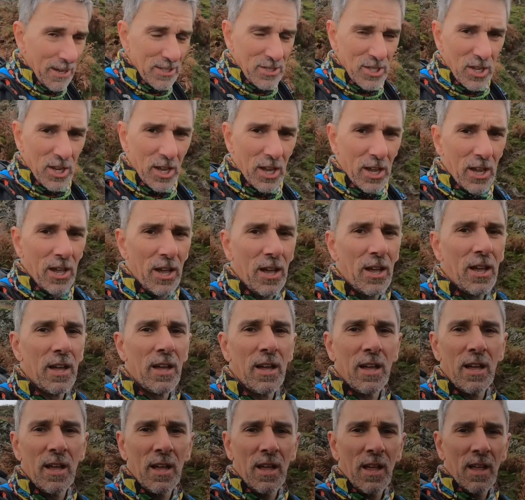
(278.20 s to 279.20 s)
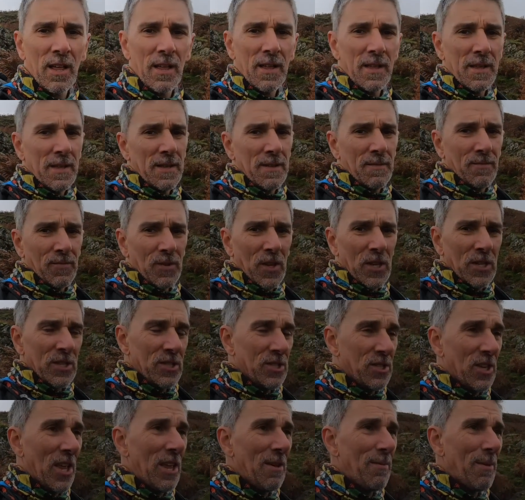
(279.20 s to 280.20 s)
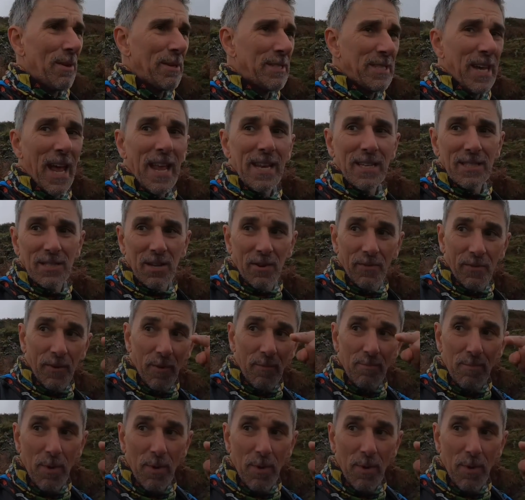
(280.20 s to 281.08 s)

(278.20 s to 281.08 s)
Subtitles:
it's a steep ascent from